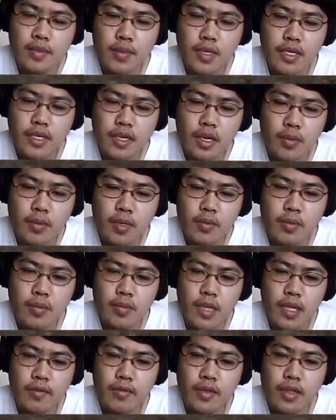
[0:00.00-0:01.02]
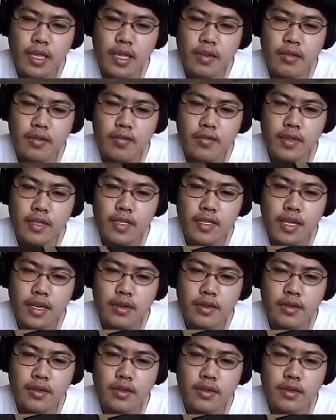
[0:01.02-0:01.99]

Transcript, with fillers: mission I'll be level eleven for this character,